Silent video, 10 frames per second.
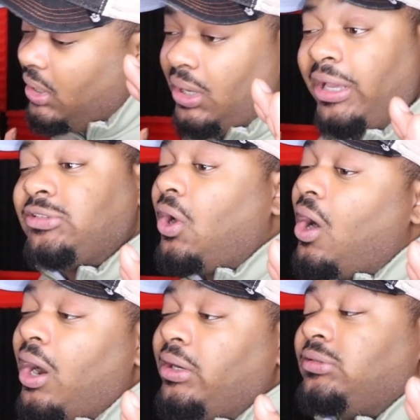He's the
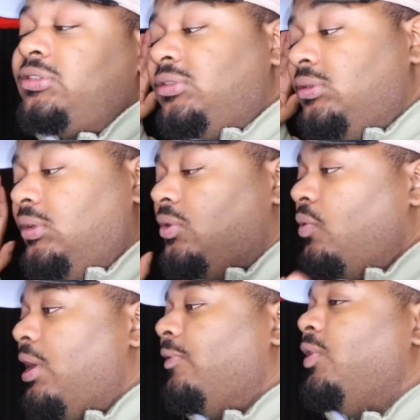artist. You do
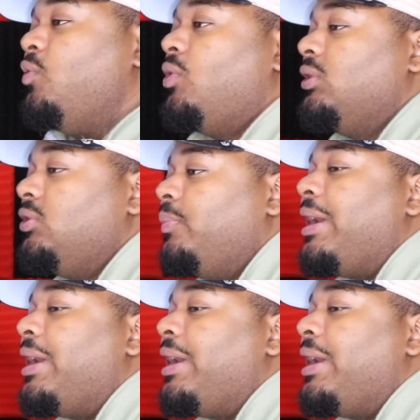whatever he want to do,